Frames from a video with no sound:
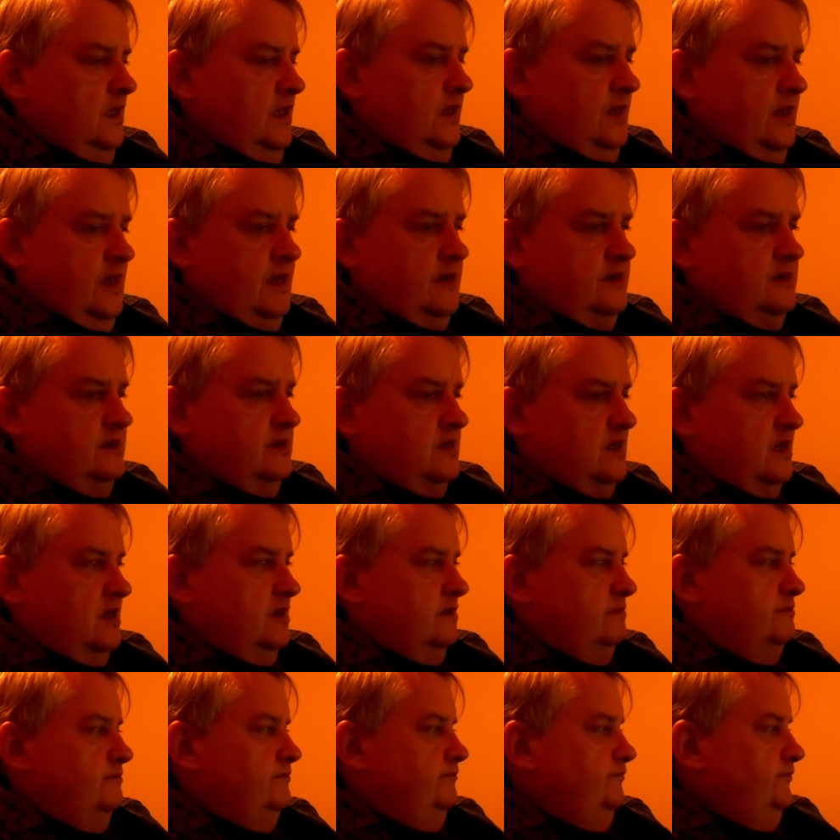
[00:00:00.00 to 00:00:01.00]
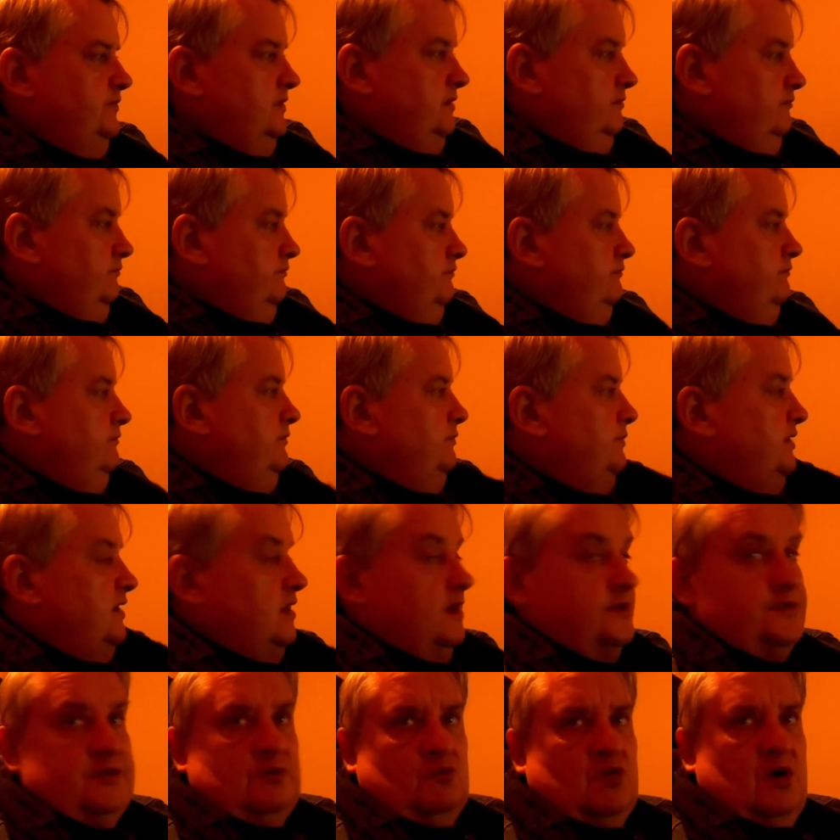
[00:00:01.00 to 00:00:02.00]
and but
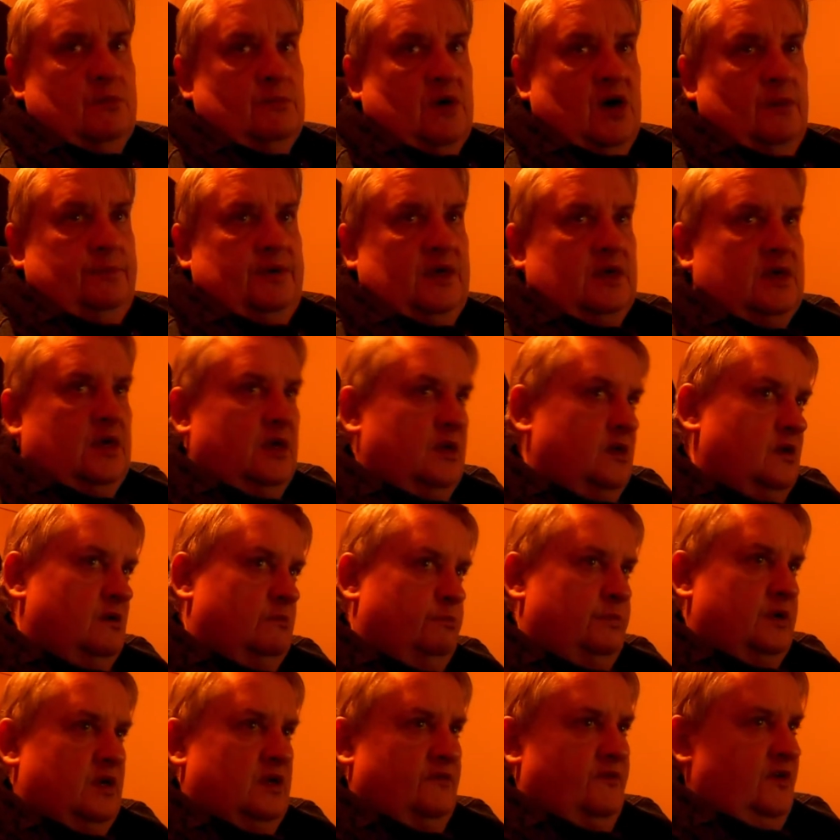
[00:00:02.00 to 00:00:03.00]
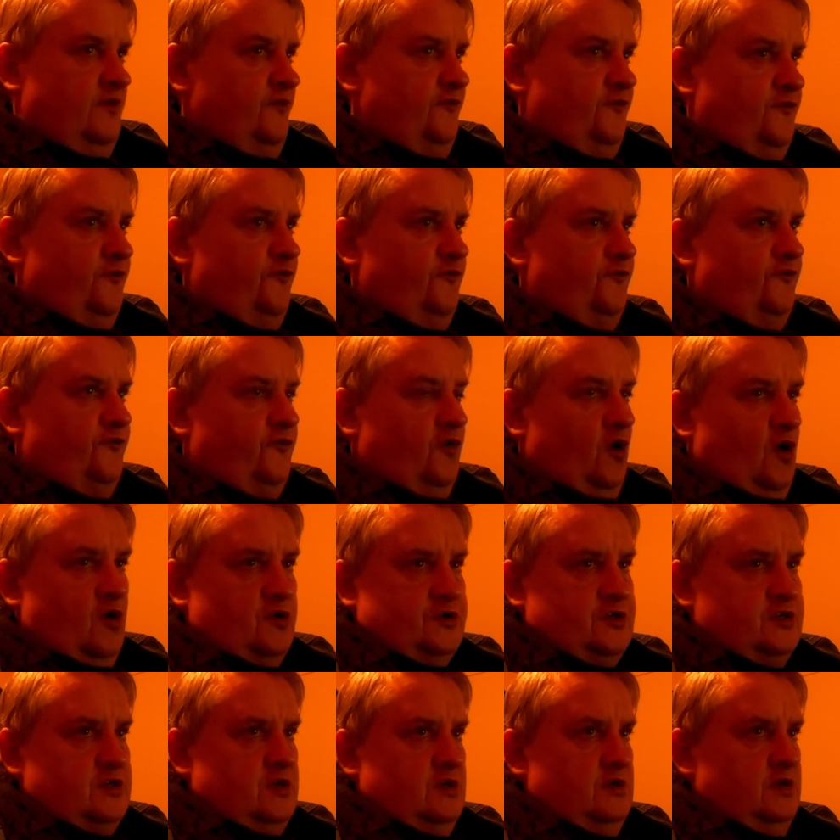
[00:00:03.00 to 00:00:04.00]
I think we might be getting a bit of a
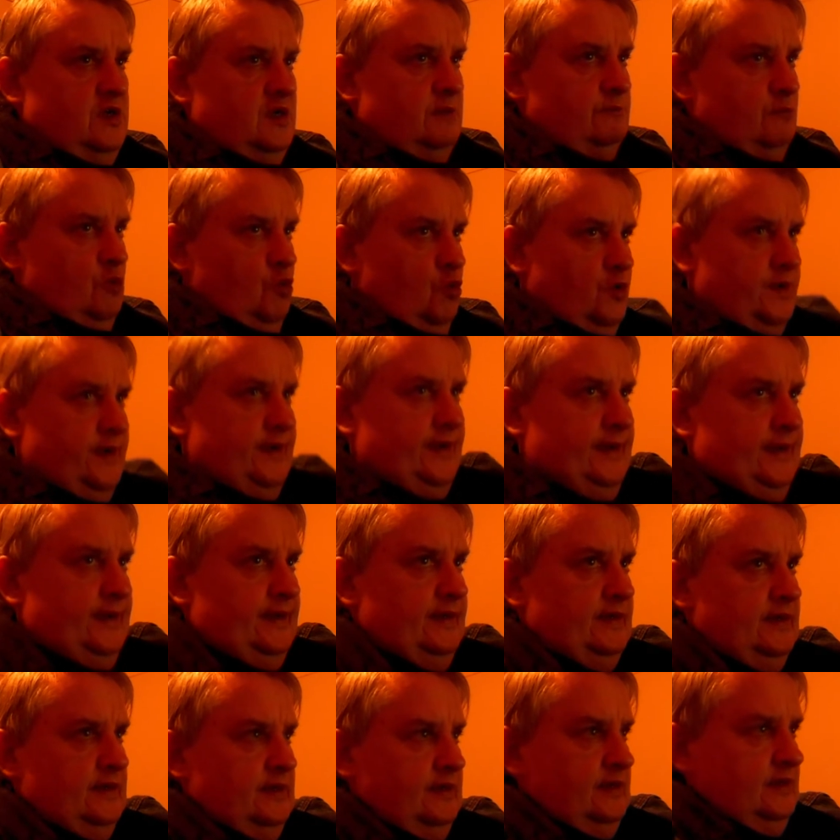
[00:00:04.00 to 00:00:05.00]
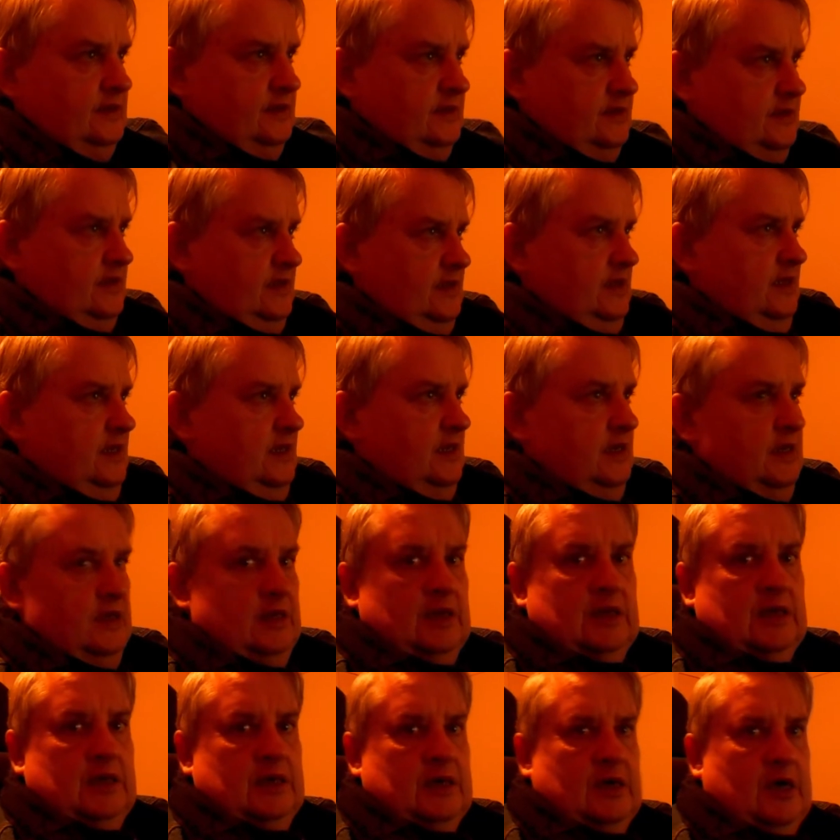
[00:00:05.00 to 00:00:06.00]
frost in the morning.
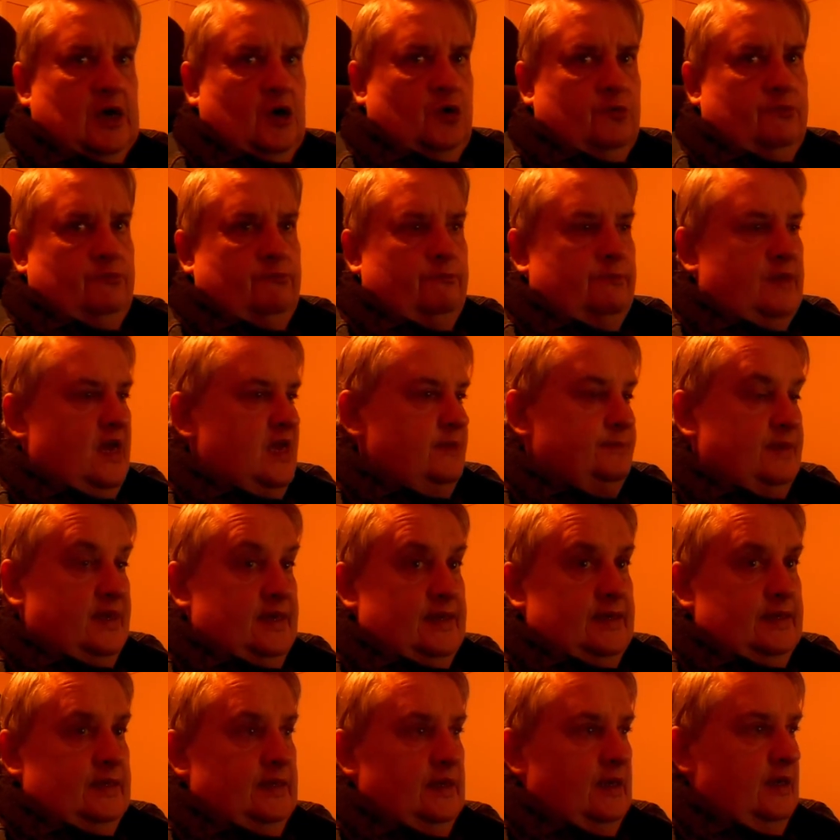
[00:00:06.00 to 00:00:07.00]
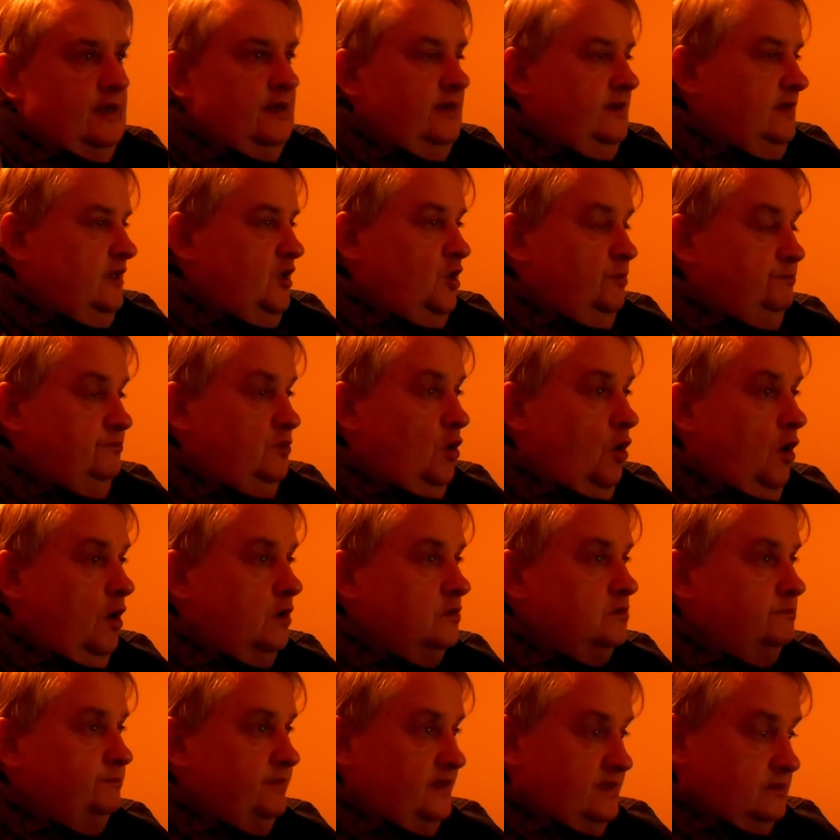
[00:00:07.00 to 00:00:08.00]
Hope maybe, I hope
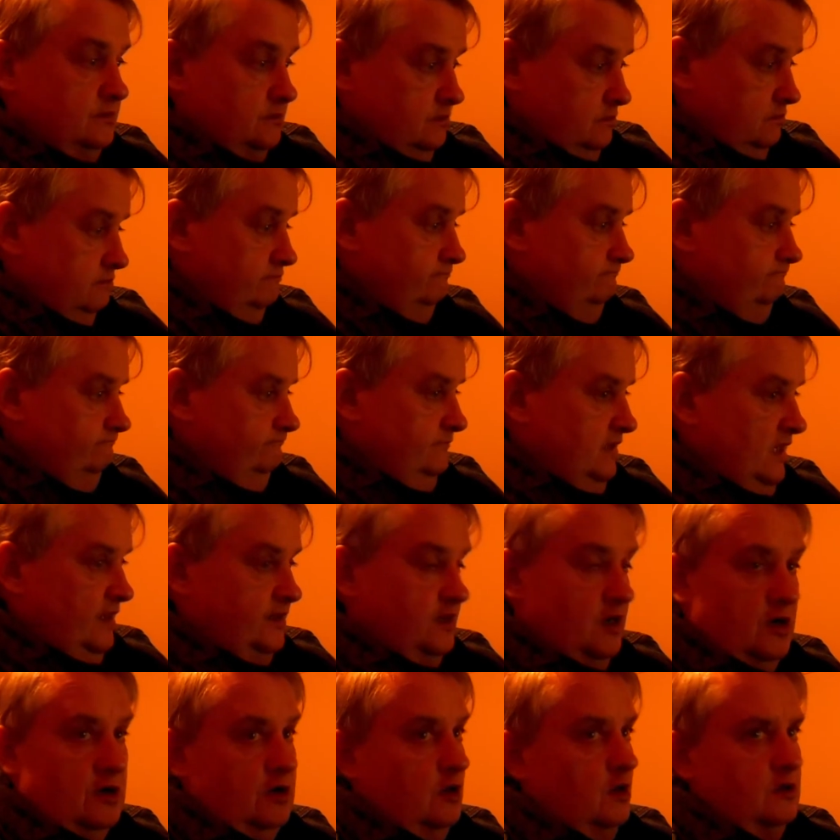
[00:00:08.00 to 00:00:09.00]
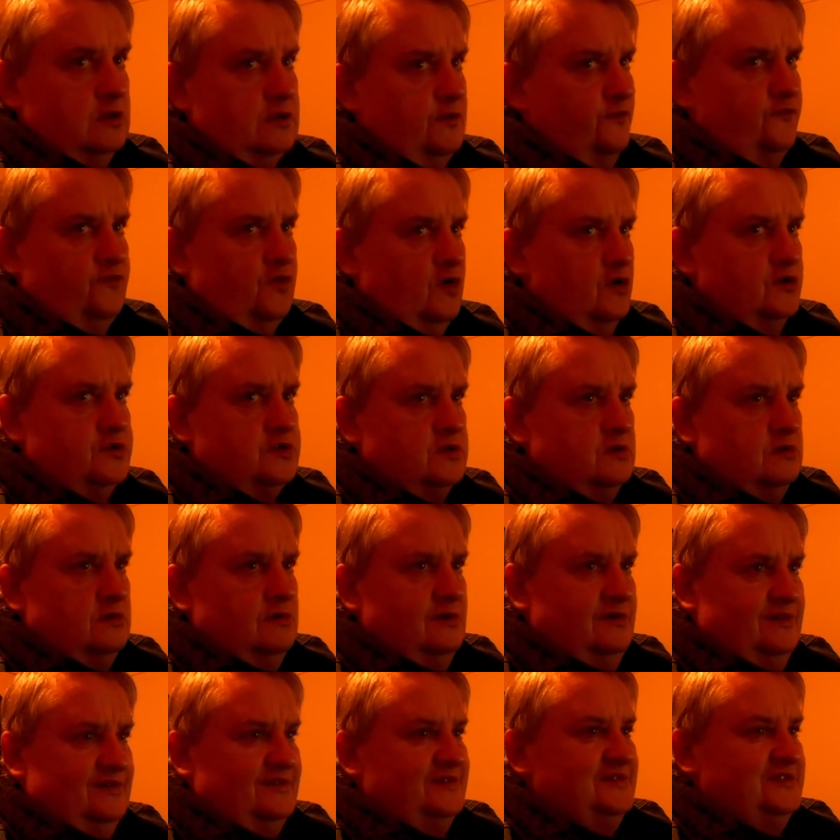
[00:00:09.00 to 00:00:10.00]
not, but I don't like the frost.
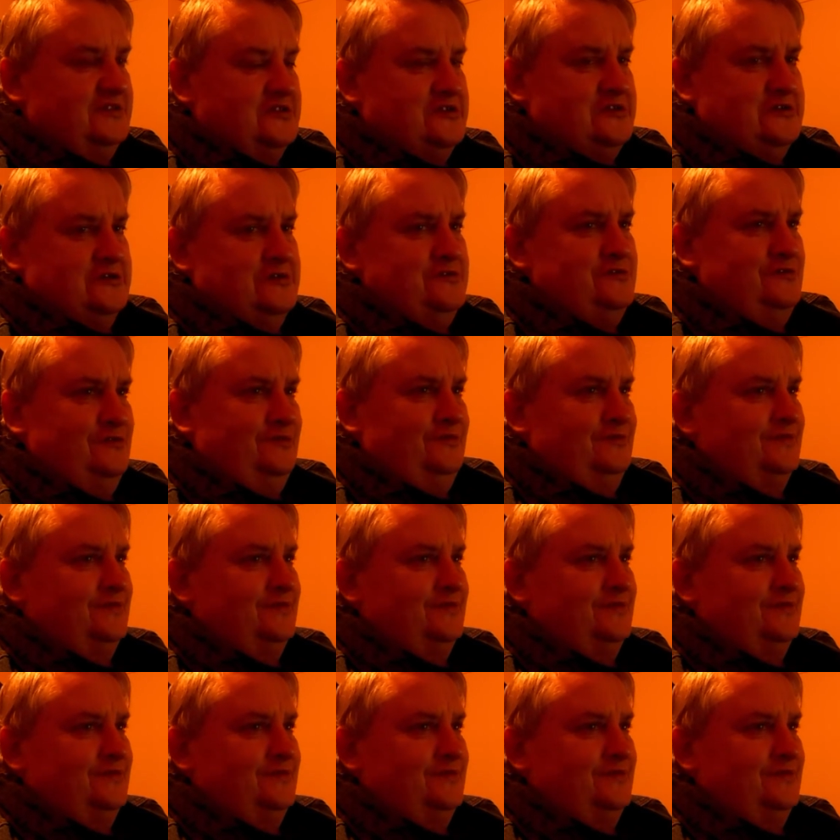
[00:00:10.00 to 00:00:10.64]
Do you?